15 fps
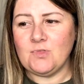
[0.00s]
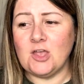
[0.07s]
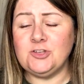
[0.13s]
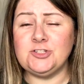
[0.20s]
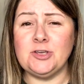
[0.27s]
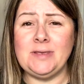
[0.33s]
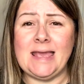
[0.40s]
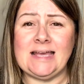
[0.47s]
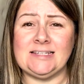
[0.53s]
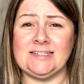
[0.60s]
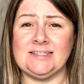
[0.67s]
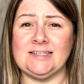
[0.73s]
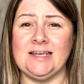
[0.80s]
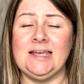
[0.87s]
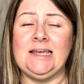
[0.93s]
So
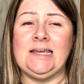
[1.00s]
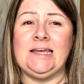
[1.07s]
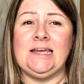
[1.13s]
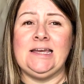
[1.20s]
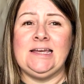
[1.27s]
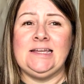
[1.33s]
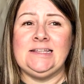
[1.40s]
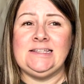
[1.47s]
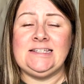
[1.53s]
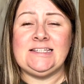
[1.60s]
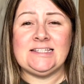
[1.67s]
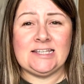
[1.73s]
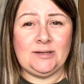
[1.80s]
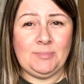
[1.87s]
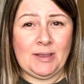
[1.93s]
yes, this
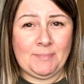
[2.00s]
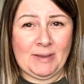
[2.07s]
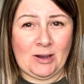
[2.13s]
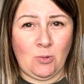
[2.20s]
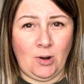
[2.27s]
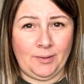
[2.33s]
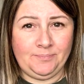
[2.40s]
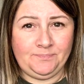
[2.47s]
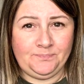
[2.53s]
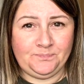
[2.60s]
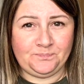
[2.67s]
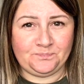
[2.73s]
is going to be a big one,